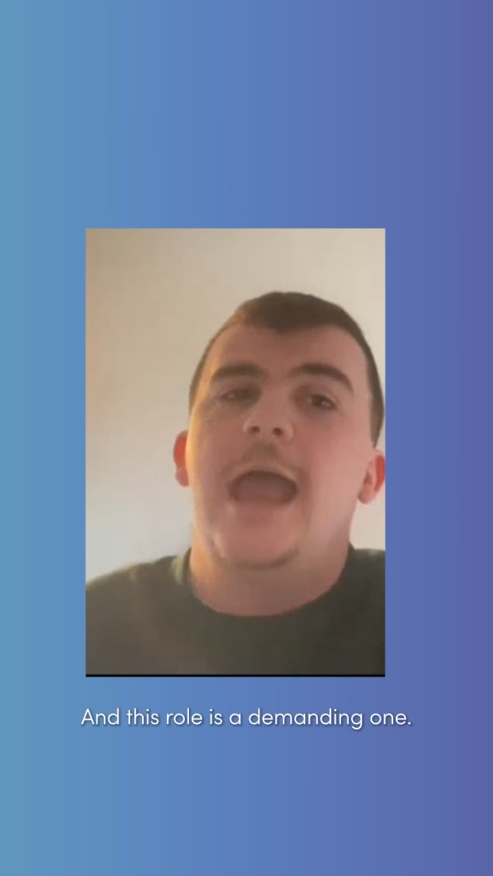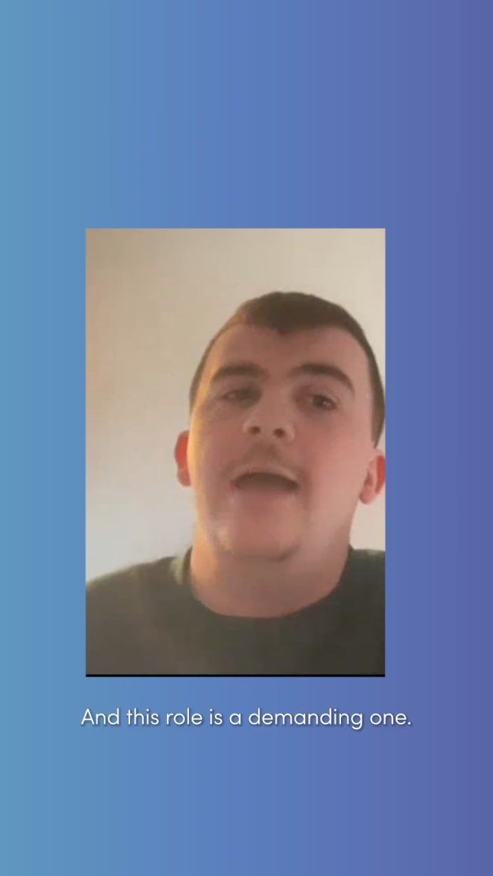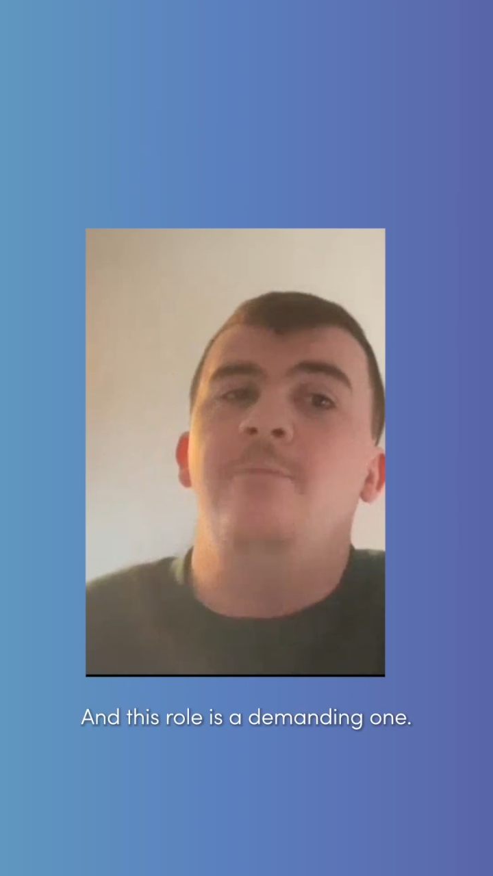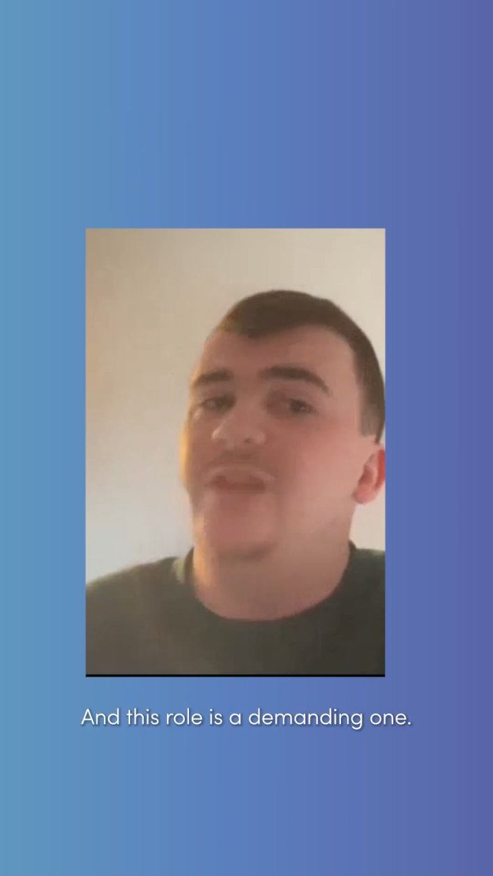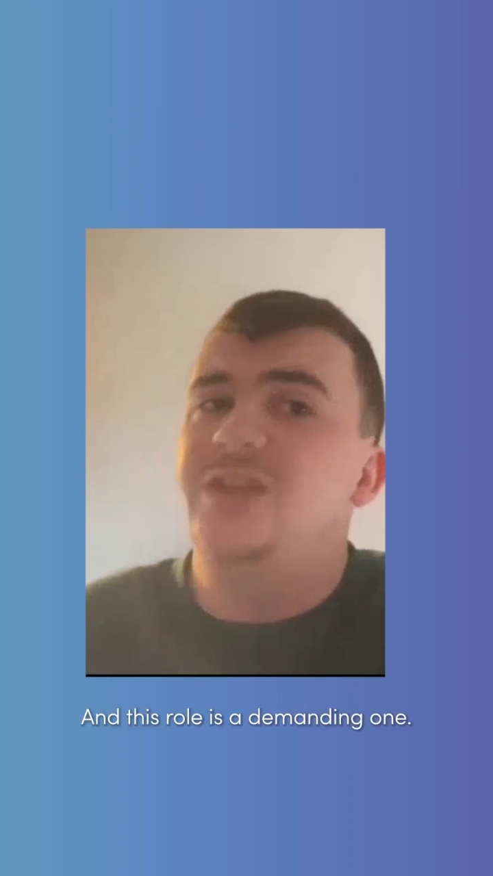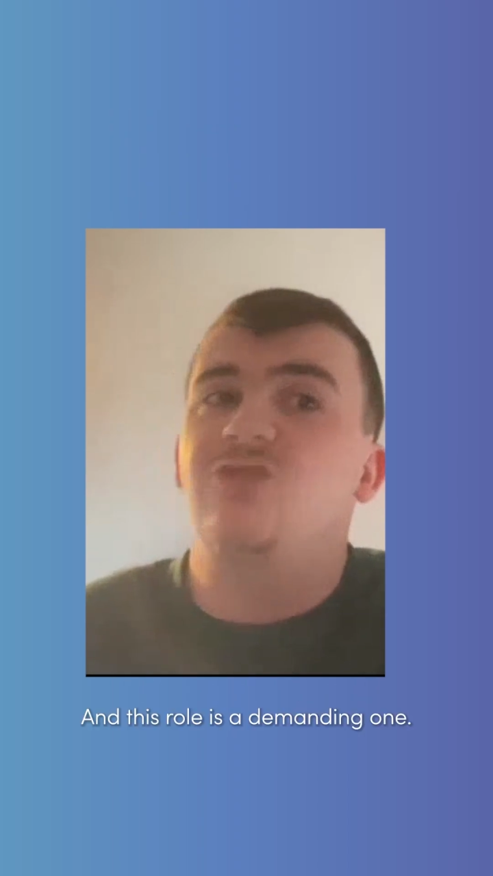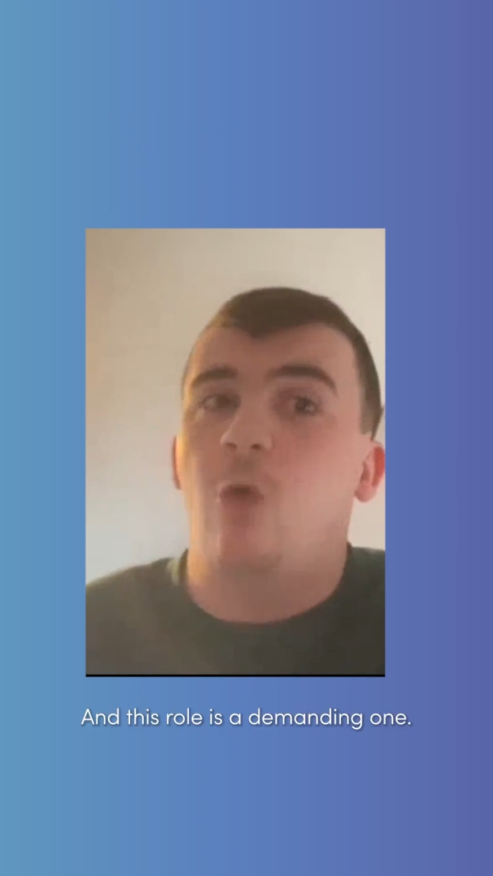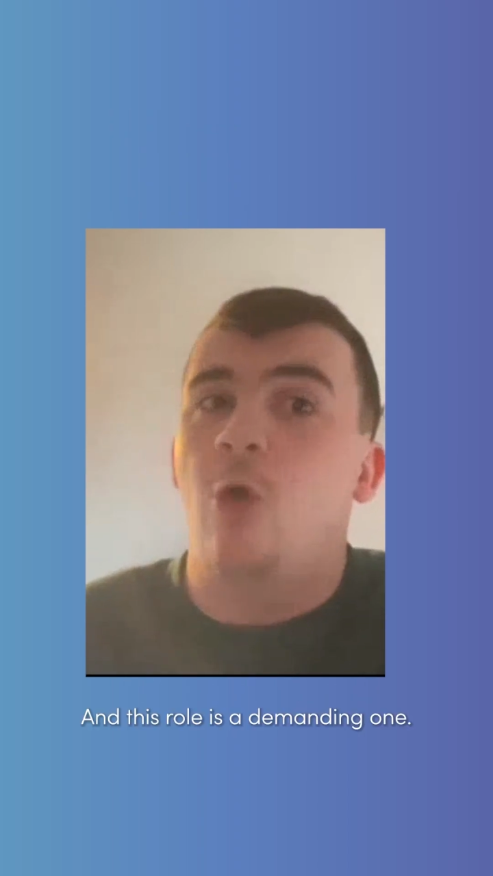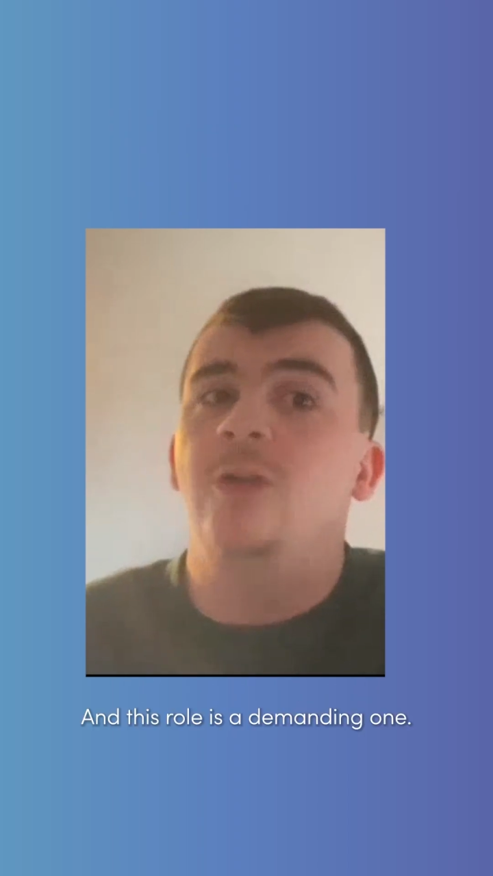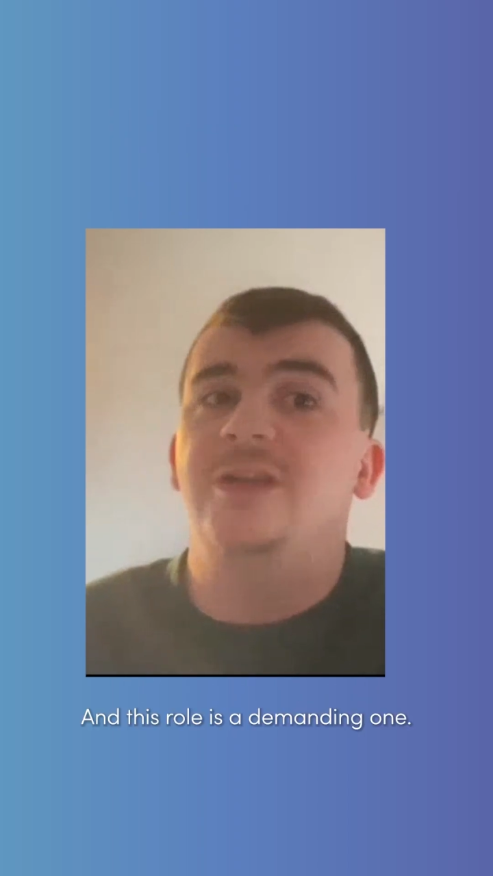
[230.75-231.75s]
And this
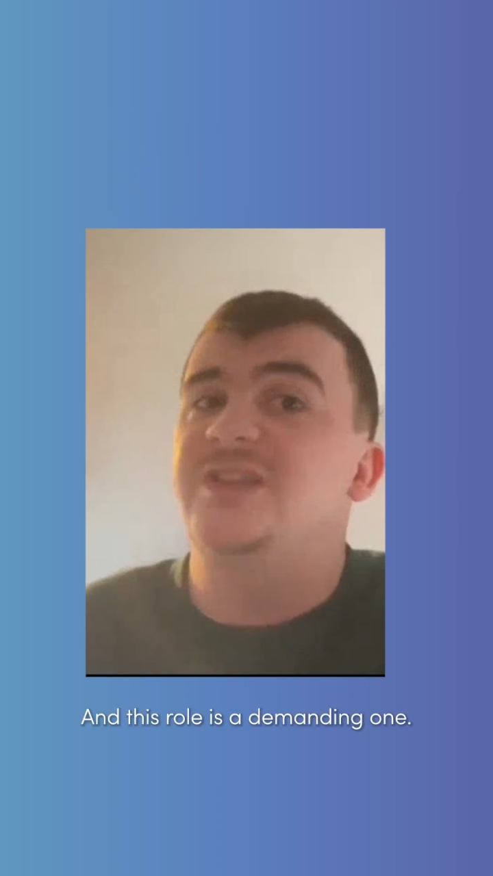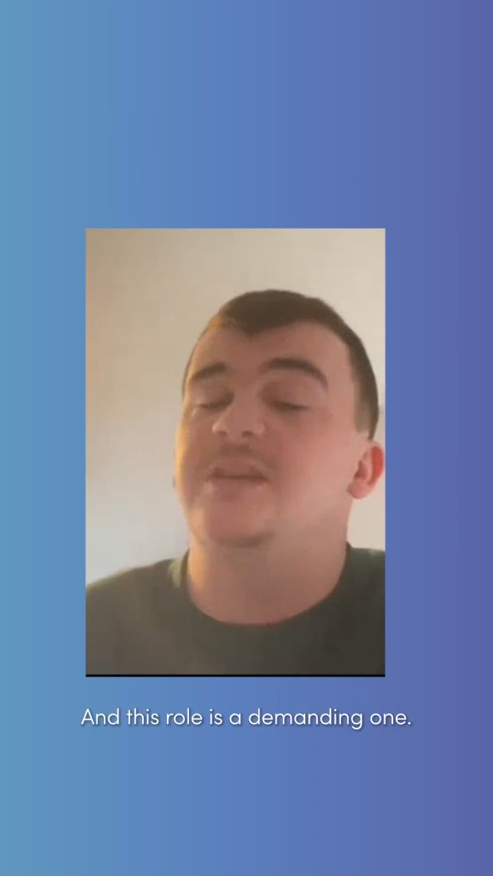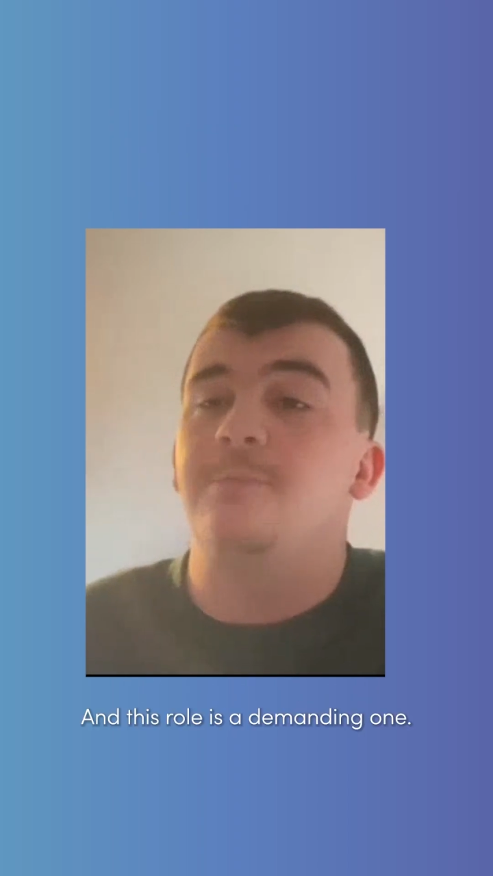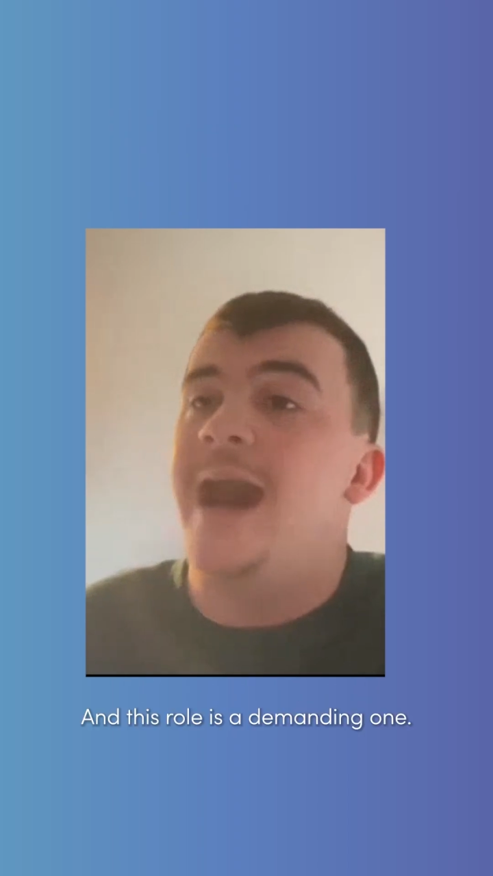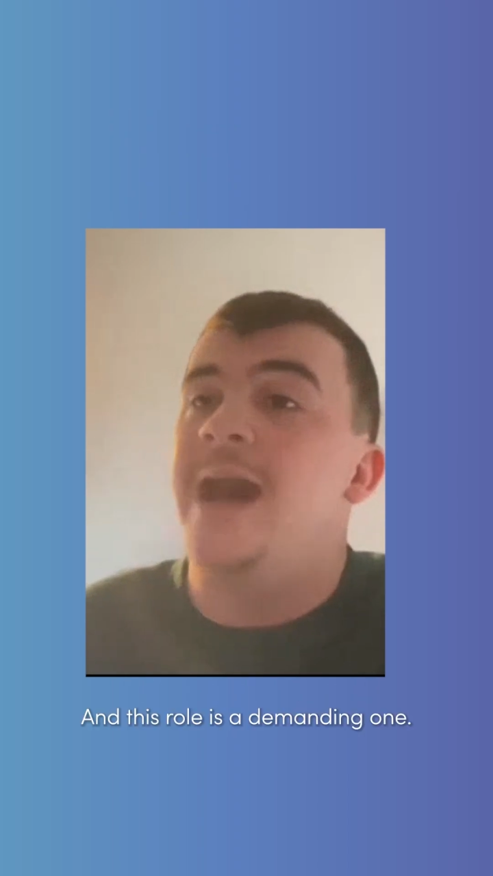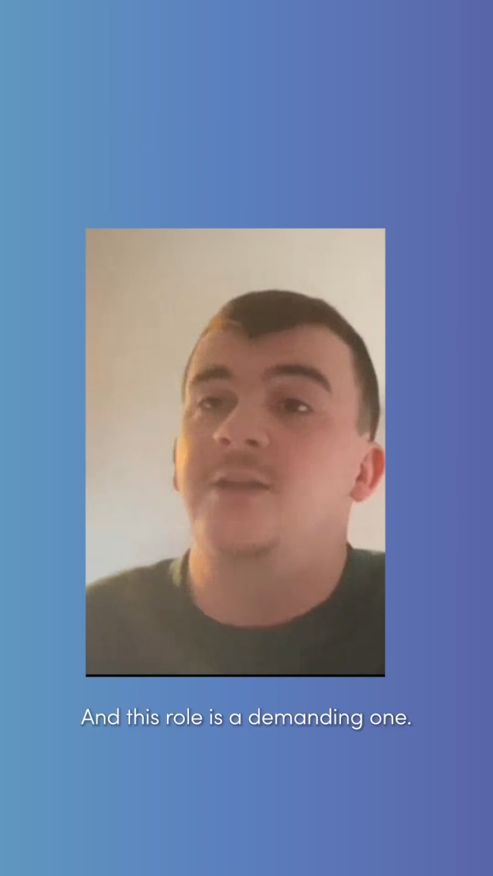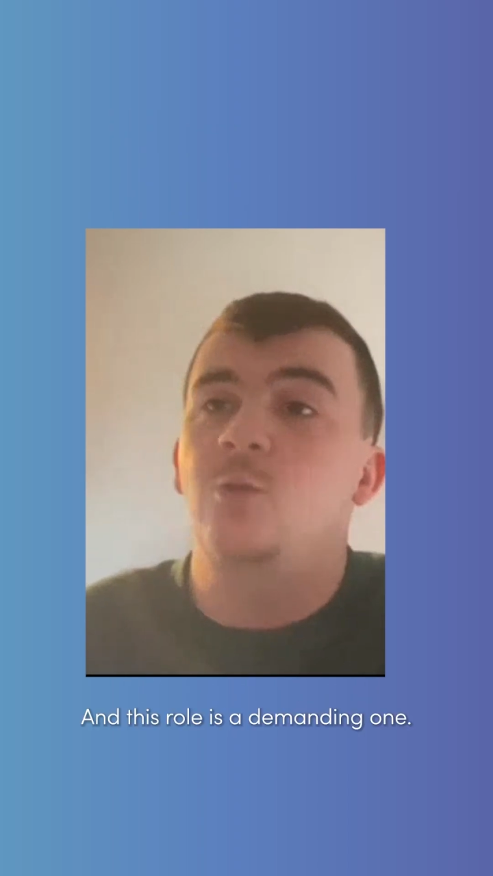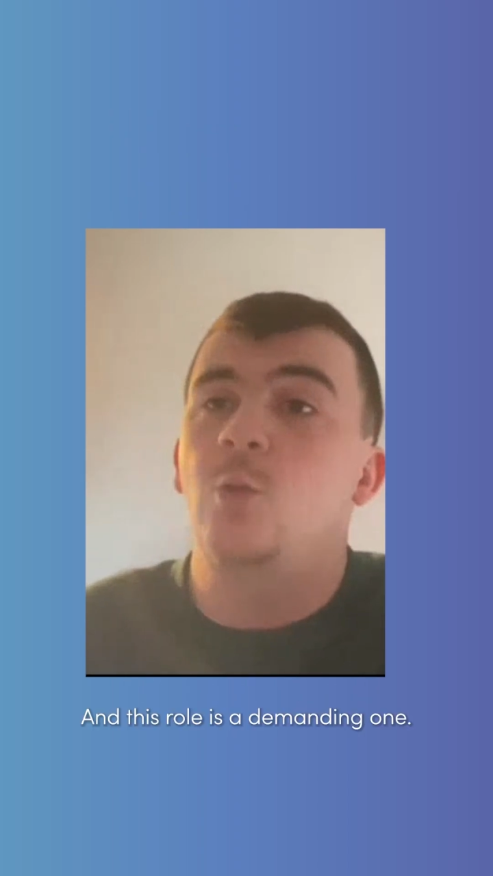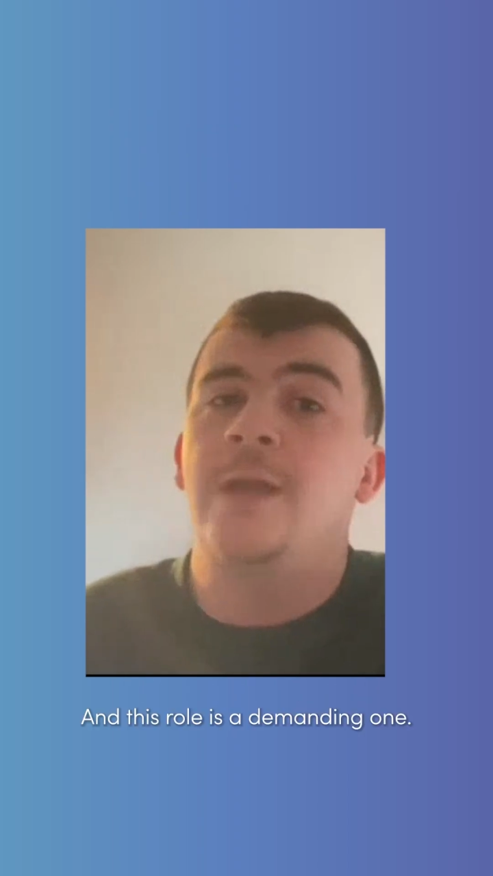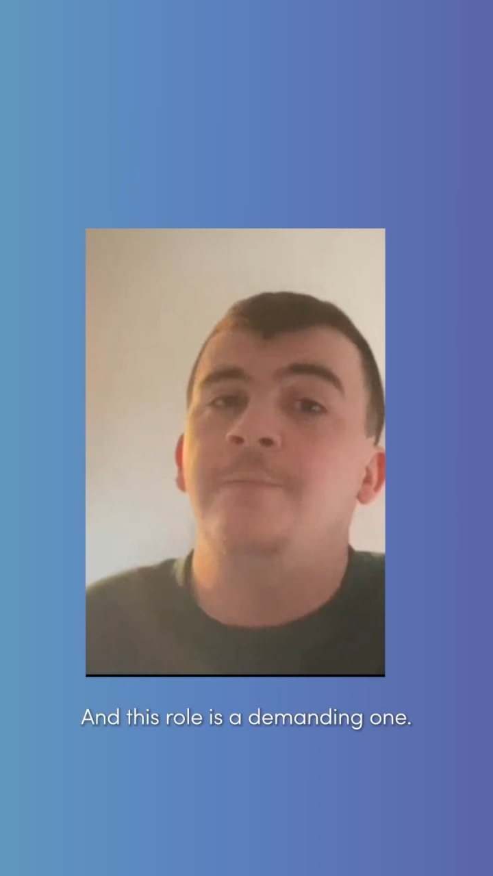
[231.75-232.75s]
role is a
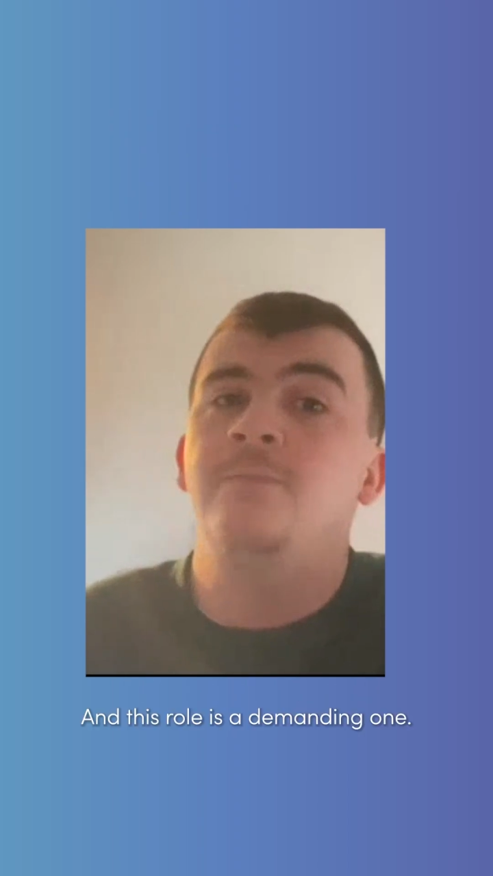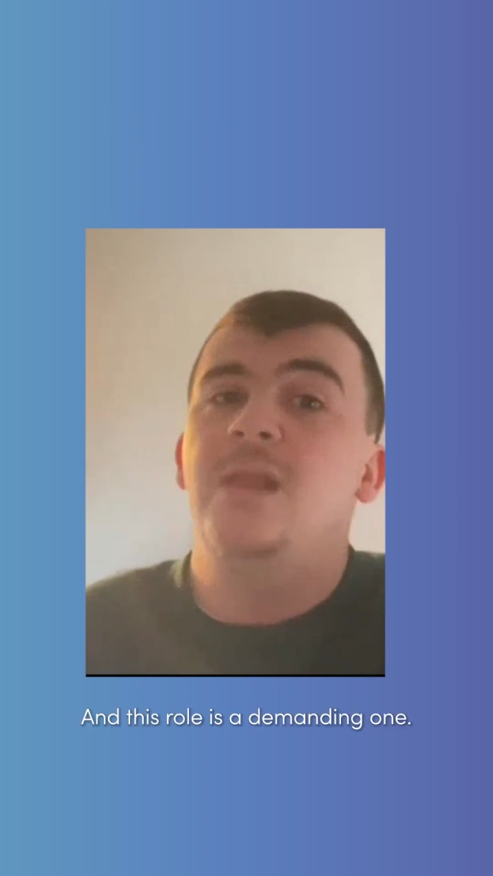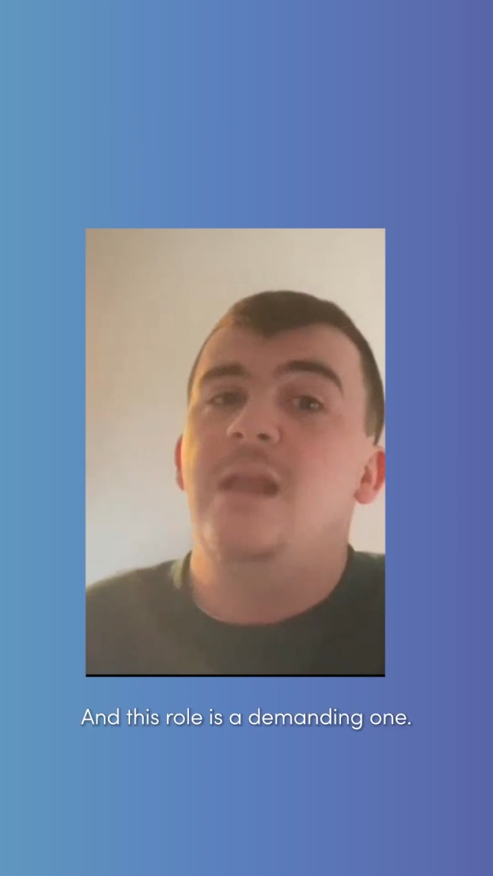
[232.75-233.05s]
demanding one.